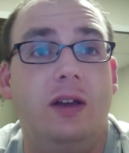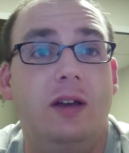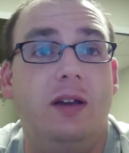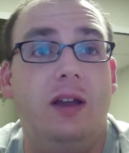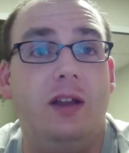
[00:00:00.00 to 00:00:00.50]

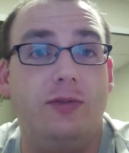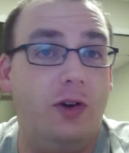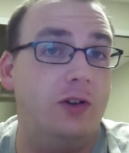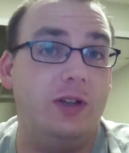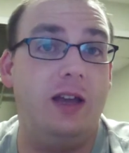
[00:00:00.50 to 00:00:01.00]
Uh, and as
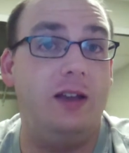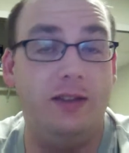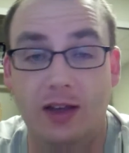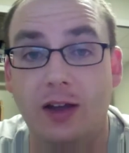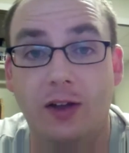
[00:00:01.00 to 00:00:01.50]
far as I could
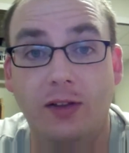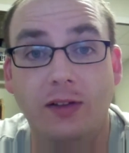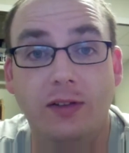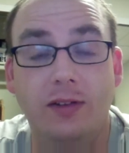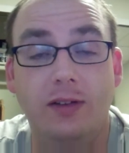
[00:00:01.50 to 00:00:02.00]
tell,
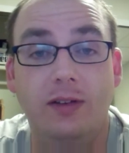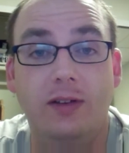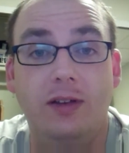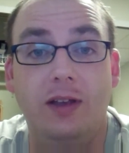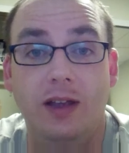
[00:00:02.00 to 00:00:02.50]

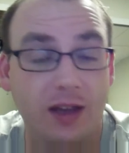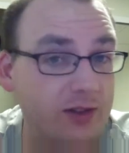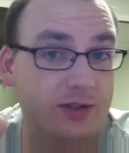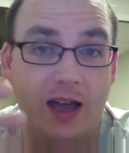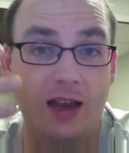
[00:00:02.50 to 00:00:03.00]

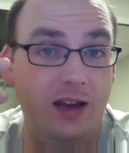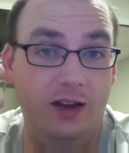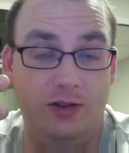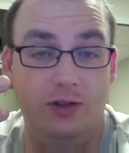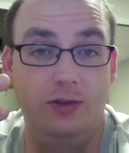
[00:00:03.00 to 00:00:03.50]
his daddy
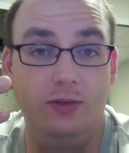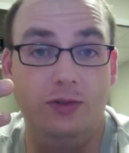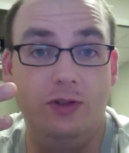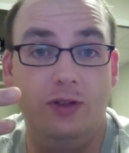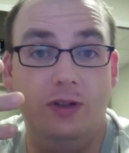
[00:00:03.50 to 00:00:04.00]

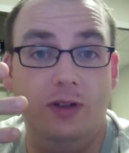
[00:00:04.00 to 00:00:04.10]
issues